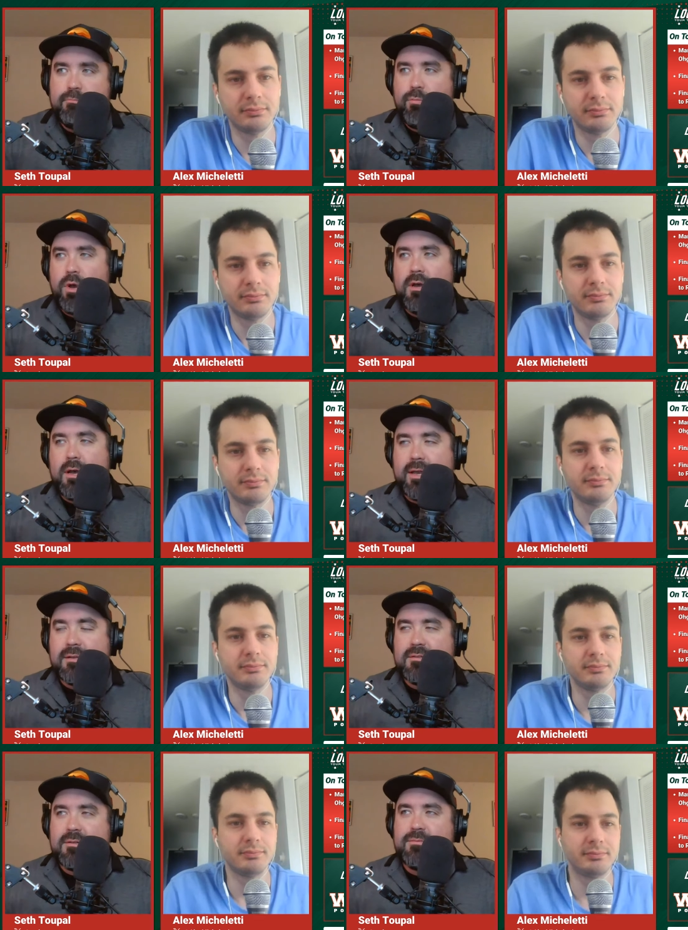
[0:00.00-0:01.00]

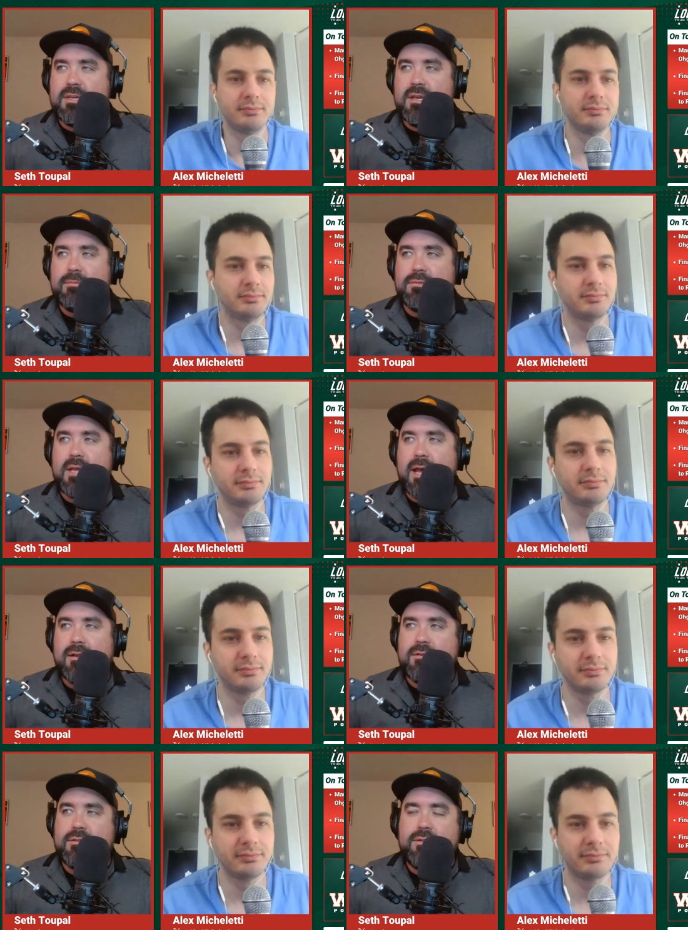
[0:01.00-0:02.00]
Speaker 1: against some teams
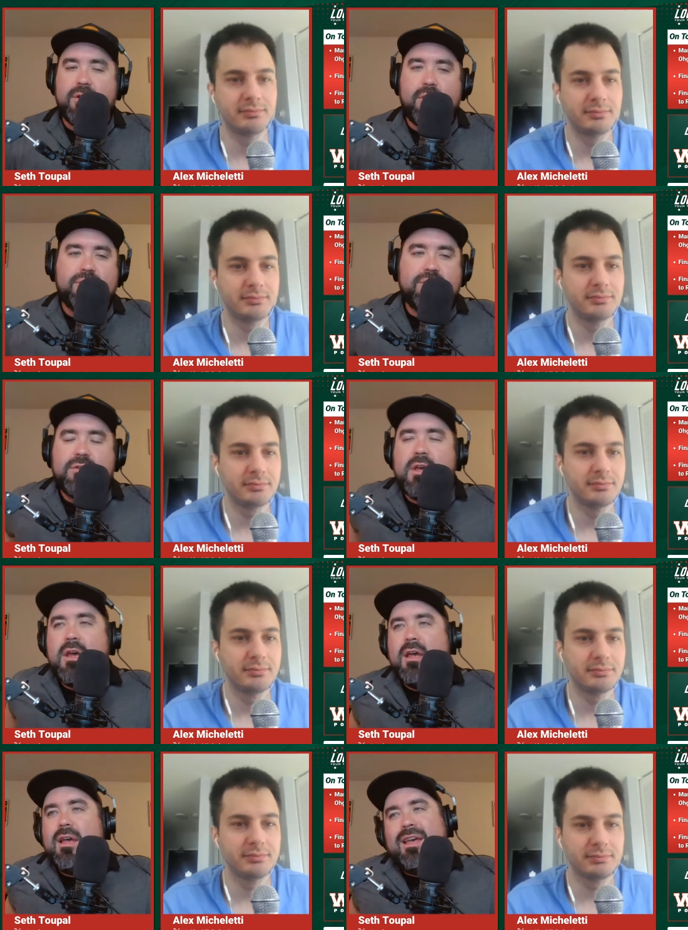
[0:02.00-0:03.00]
that you know just
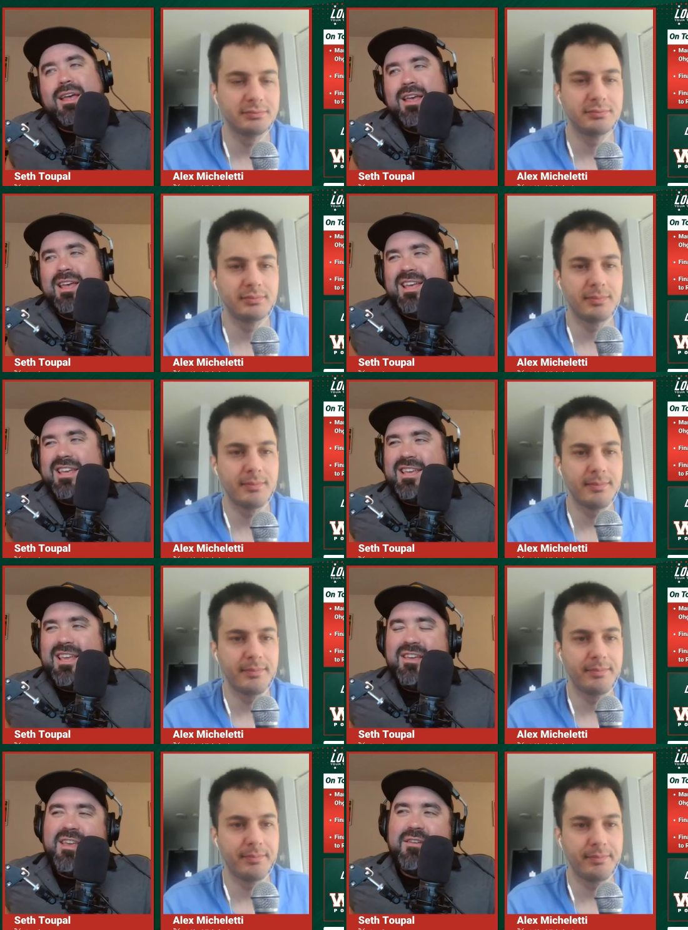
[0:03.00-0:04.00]

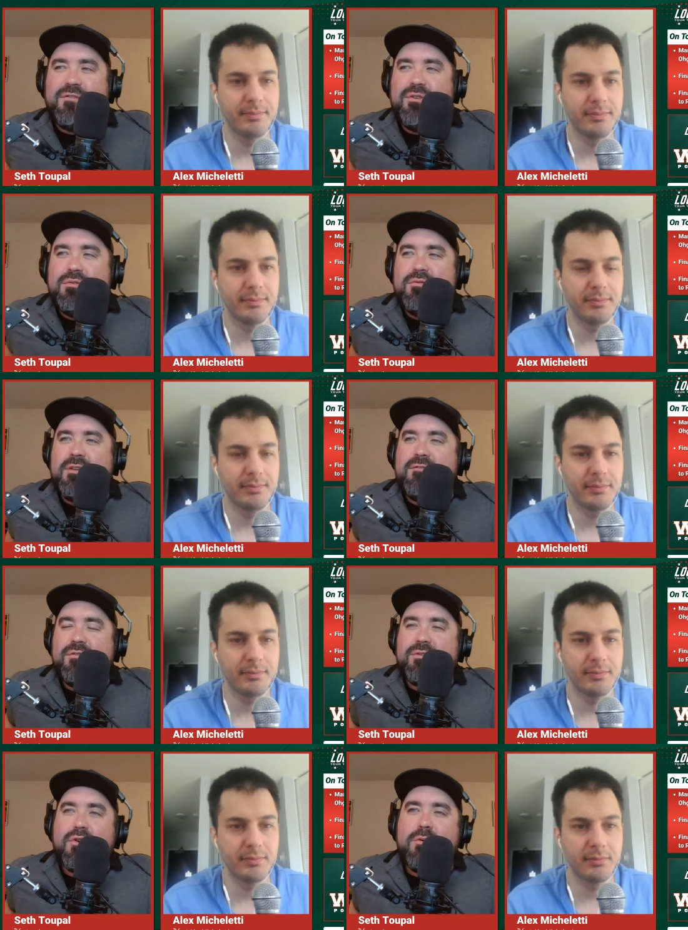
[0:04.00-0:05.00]
if you if
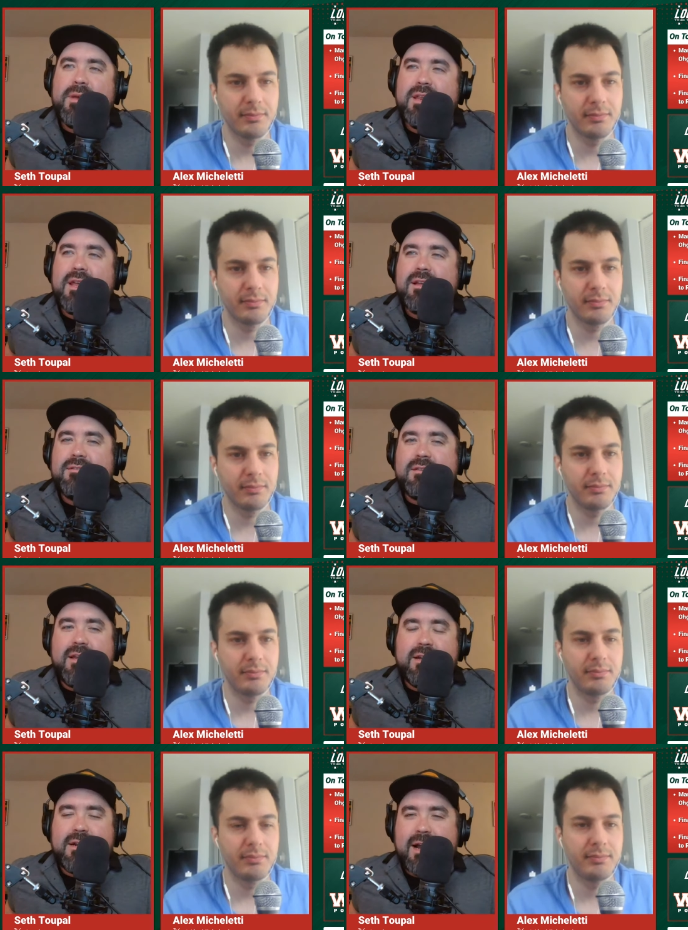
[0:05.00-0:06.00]
you throw them in against
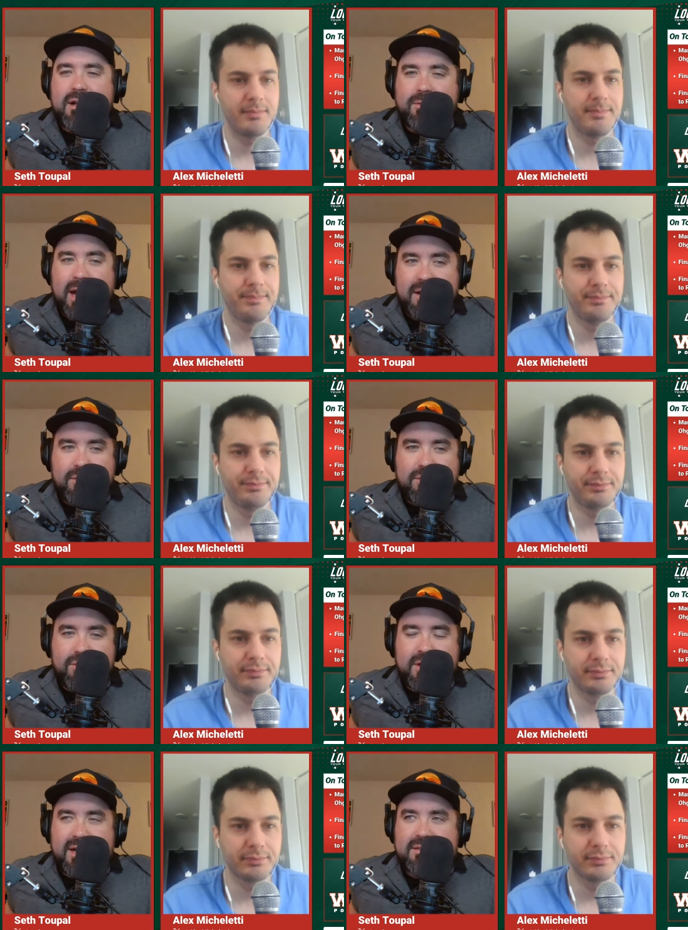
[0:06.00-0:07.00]
like a Colorado
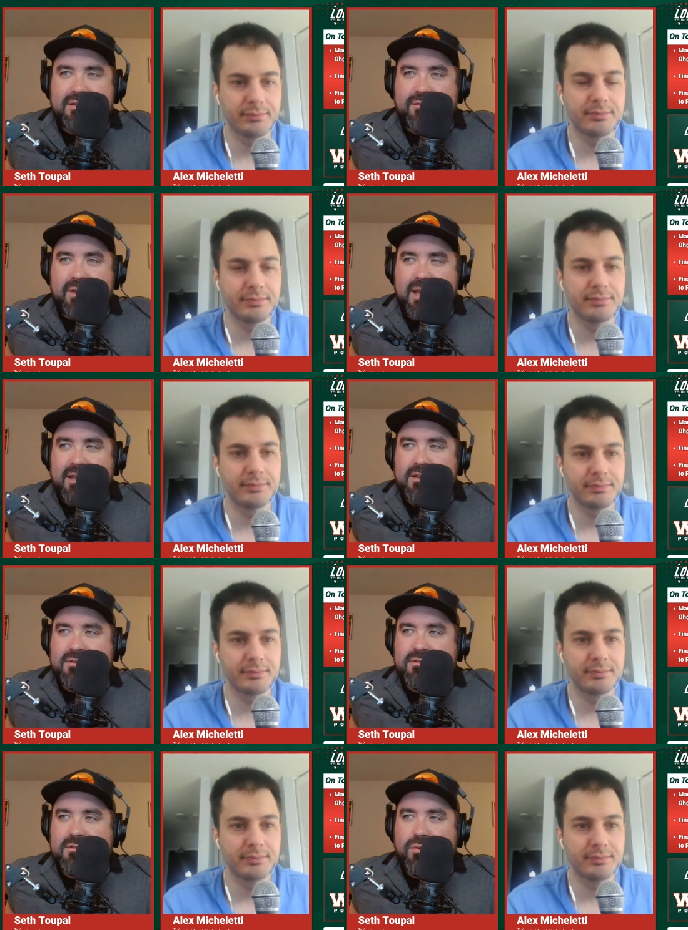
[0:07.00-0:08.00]
or against a
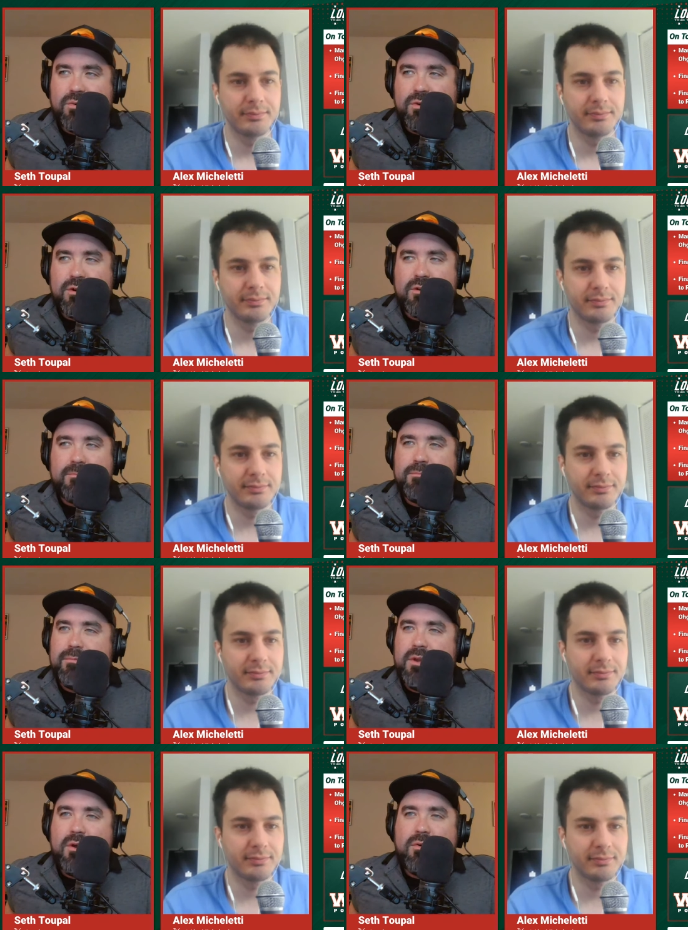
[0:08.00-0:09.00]
Vegas or
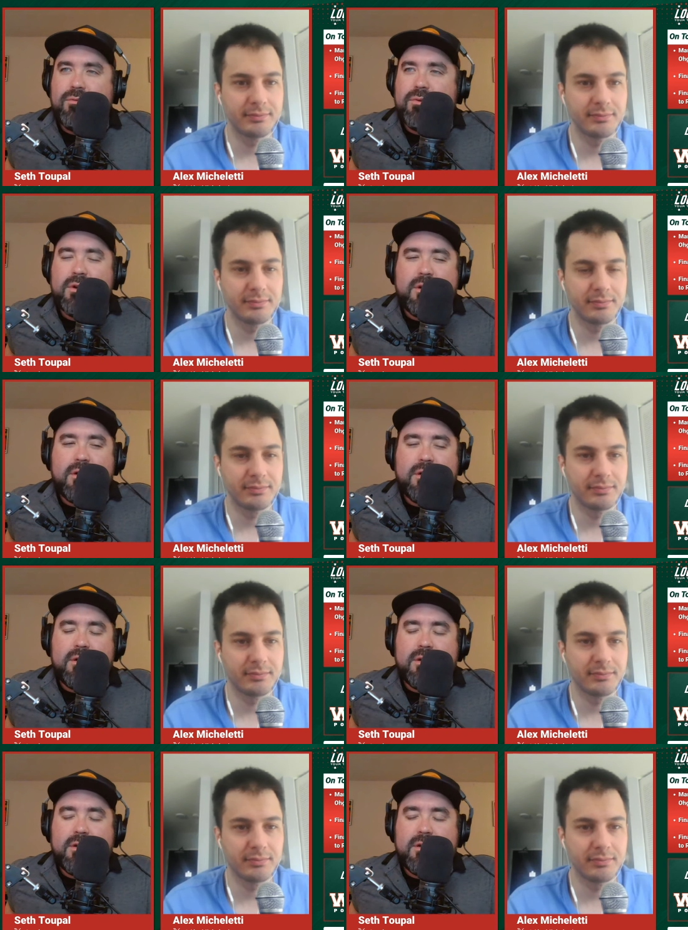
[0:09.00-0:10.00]
you know. Uh,
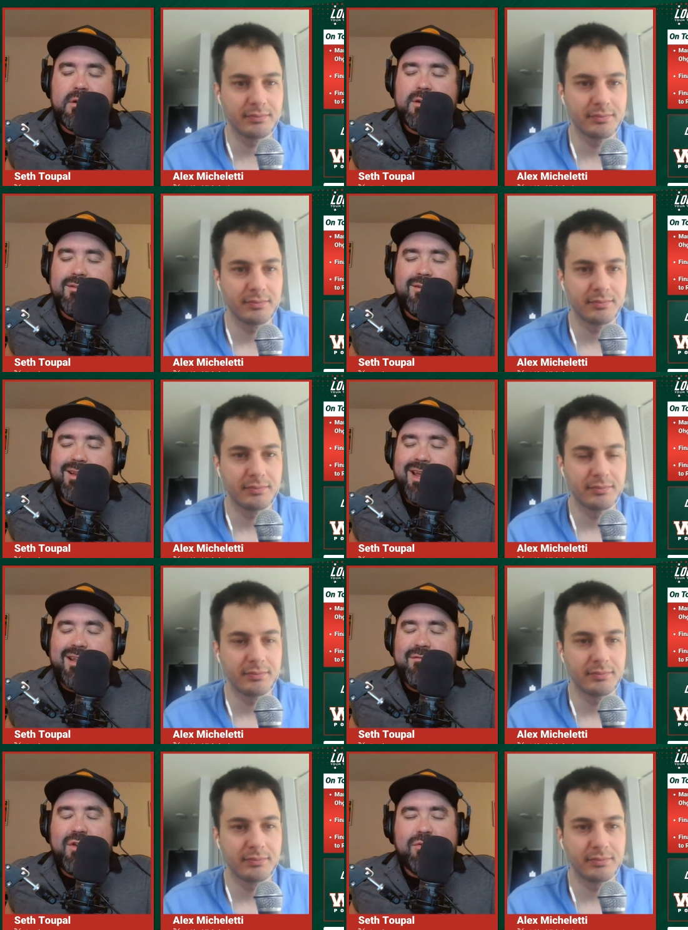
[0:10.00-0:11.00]

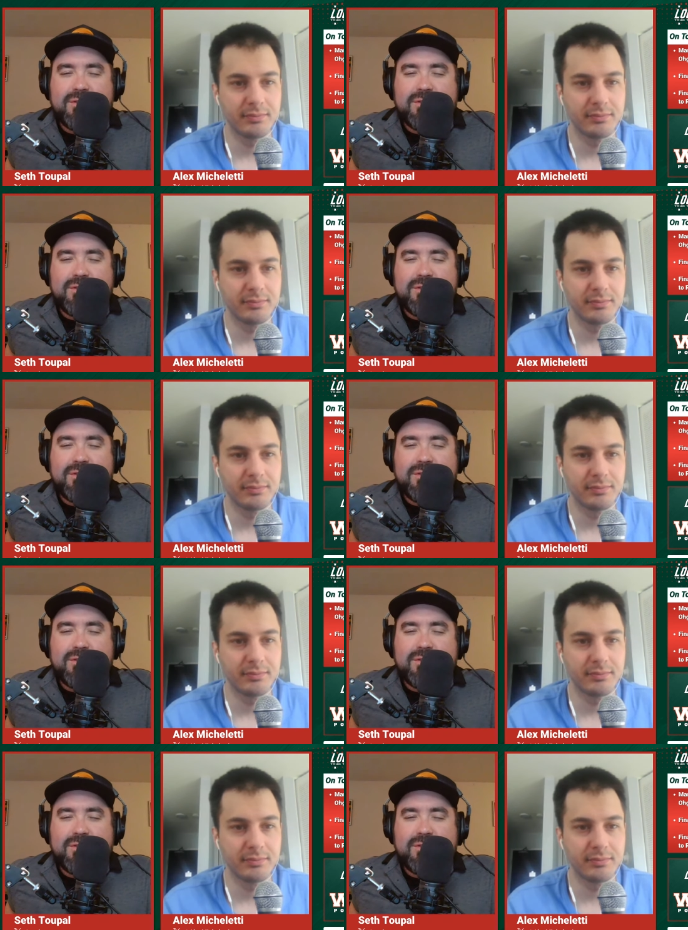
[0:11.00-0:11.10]
any of those